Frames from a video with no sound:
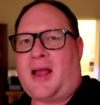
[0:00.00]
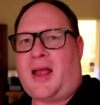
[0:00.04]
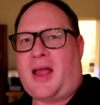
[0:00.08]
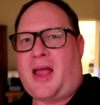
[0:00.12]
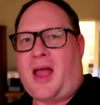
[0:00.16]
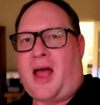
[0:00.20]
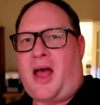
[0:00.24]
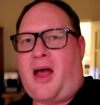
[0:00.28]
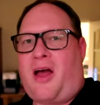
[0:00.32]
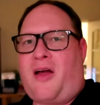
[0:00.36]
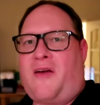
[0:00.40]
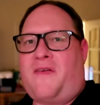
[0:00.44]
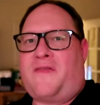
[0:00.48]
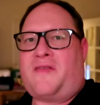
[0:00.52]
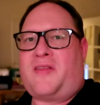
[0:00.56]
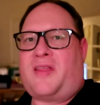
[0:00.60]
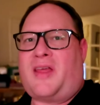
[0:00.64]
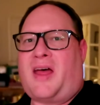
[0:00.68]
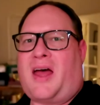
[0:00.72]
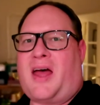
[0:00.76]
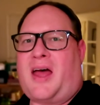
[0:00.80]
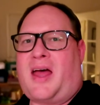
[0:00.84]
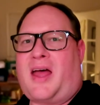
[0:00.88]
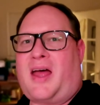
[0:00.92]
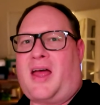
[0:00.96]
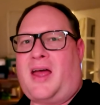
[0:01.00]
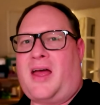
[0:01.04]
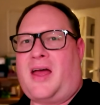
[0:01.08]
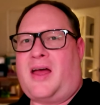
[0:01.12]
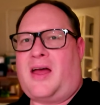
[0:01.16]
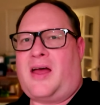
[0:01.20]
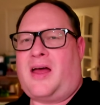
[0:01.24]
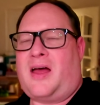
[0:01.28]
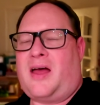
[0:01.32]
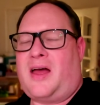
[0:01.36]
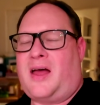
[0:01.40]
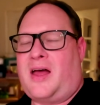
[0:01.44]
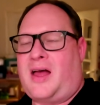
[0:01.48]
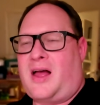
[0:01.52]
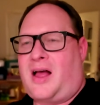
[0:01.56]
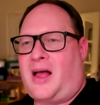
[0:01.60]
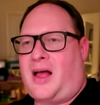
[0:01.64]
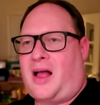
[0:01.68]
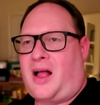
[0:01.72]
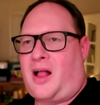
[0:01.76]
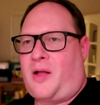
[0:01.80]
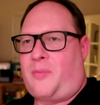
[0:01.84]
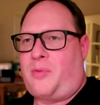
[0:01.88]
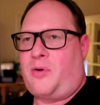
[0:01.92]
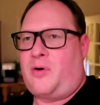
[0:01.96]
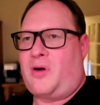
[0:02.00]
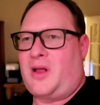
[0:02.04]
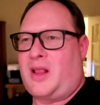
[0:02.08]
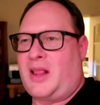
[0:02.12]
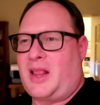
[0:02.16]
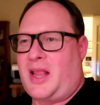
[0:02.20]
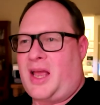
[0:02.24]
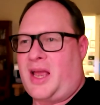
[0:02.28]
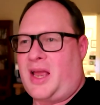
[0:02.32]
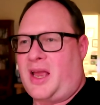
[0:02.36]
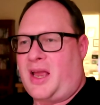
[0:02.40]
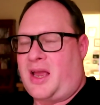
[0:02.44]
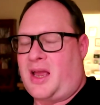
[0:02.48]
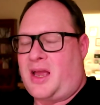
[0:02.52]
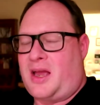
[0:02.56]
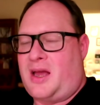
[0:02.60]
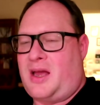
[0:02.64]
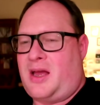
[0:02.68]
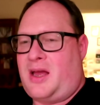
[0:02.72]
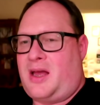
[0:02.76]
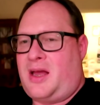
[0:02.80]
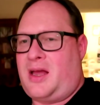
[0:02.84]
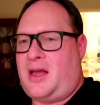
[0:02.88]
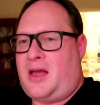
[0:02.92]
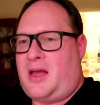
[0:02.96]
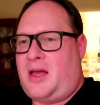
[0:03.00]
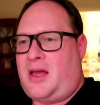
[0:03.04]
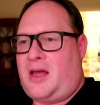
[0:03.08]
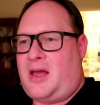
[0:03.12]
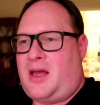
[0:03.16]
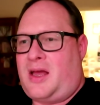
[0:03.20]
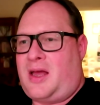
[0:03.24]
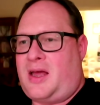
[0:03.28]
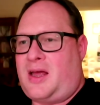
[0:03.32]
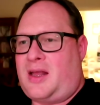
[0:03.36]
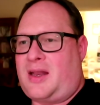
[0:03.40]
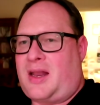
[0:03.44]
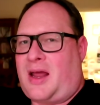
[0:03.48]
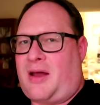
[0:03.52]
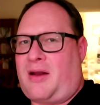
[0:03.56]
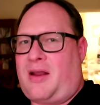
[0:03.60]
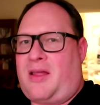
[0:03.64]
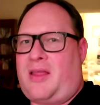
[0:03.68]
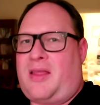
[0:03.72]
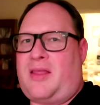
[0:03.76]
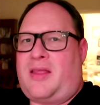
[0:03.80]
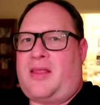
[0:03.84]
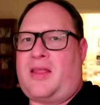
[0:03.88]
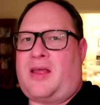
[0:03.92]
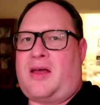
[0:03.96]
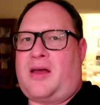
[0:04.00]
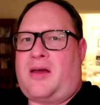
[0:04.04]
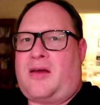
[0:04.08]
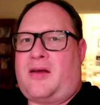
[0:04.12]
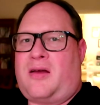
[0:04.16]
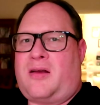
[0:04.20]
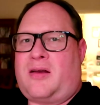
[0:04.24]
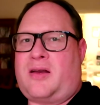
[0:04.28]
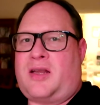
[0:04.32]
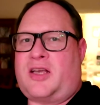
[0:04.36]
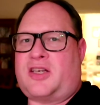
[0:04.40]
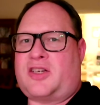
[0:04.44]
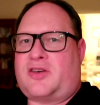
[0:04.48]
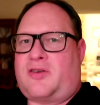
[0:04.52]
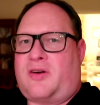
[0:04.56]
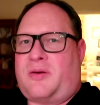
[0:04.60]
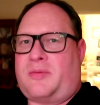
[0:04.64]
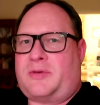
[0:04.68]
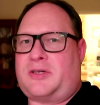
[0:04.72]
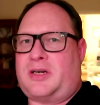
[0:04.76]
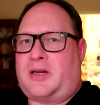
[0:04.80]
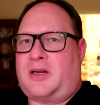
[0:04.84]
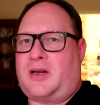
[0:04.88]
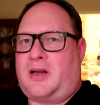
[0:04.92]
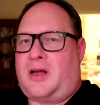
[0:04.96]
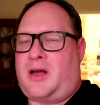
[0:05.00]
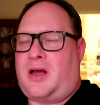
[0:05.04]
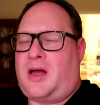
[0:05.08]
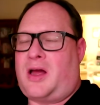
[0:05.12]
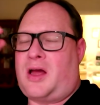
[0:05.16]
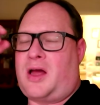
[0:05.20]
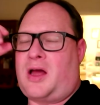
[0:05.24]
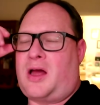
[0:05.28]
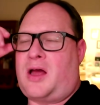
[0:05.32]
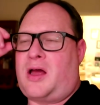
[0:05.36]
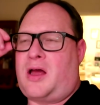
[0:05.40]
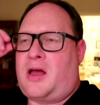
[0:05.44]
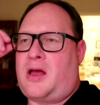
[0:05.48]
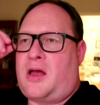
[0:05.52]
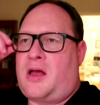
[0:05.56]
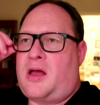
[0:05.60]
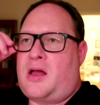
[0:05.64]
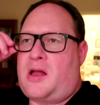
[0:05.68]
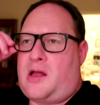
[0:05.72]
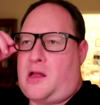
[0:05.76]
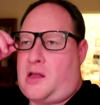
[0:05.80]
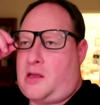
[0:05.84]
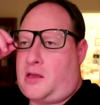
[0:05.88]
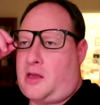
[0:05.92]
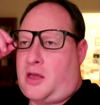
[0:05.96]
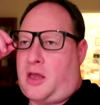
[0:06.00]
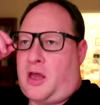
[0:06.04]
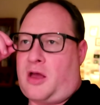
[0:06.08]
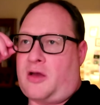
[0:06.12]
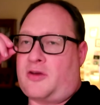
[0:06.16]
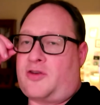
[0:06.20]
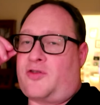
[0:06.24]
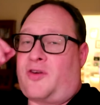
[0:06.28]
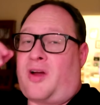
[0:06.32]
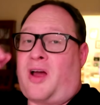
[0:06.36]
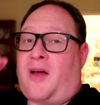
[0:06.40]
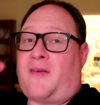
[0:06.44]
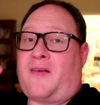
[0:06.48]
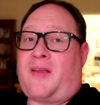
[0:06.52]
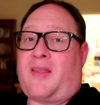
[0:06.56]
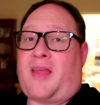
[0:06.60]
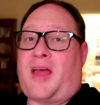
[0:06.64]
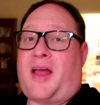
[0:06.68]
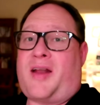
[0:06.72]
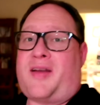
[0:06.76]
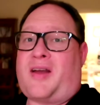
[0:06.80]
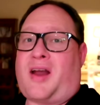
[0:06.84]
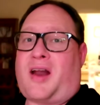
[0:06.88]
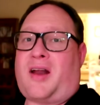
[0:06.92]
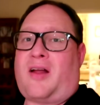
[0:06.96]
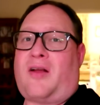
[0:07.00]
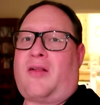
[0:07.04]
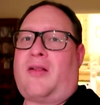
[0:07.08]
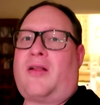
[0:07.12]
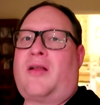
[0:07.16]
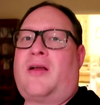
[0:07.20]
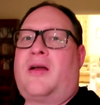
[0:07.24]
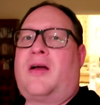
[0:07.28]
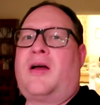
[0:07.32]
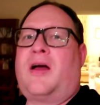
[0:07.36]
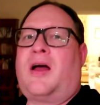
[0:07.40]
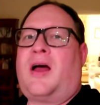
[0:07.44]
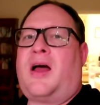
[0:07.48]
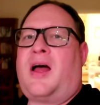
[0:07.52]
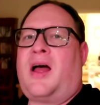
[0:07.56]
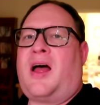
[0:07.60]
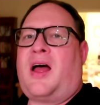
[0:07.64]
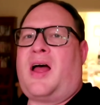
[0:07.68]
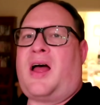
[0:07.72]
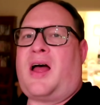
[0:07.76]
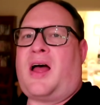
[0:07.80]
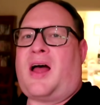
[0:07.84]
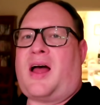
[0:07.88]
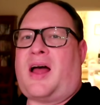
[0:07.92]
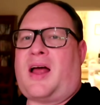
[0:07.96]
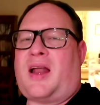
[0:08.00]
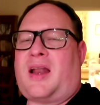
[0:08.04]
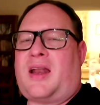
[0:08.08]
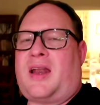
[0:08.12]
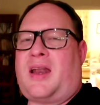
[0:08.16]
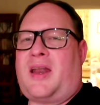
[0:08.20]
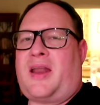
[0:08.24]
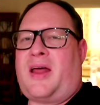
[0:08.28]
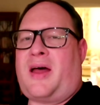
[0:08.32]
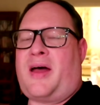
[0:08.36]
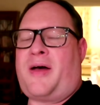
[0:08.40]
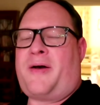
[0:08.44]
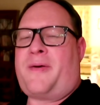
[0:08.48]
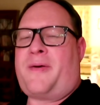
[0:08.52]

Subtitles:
get over there. I'll put a link down in the description, so you go straight over to their channel. And